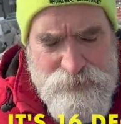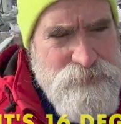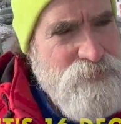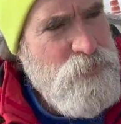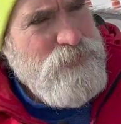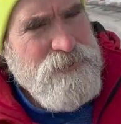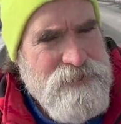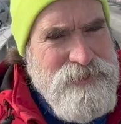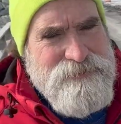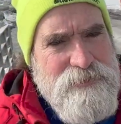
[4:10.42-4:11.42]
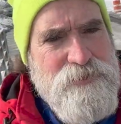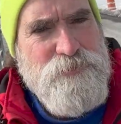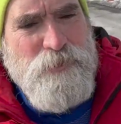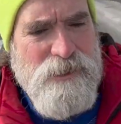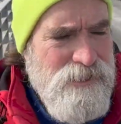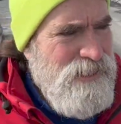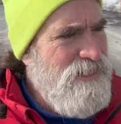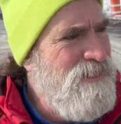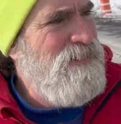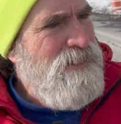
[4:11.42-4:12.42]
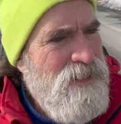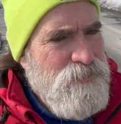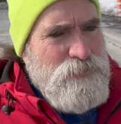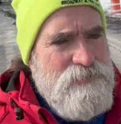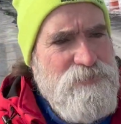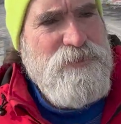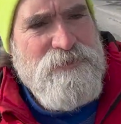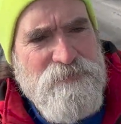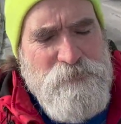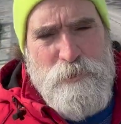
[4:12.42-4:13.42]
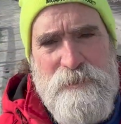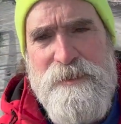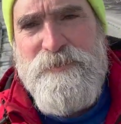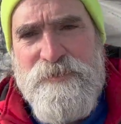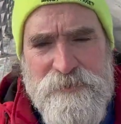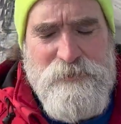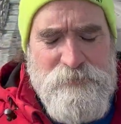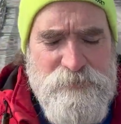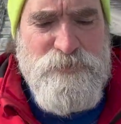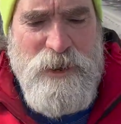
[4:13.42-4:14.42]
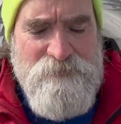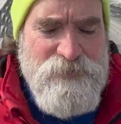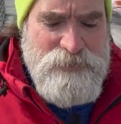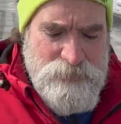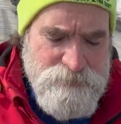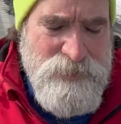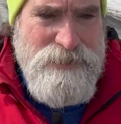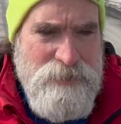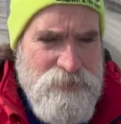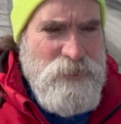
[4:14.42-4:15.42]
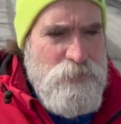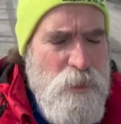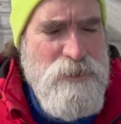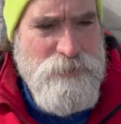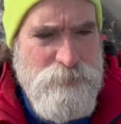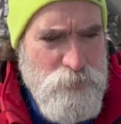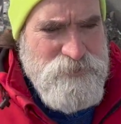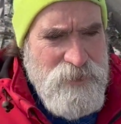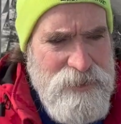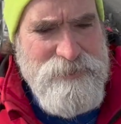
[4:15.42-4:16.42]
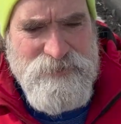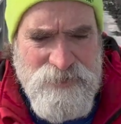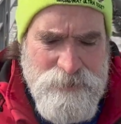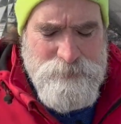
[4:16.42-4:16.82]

so you can get there as well. So there's just 4 lanes of traffic, sidewalk on both sides.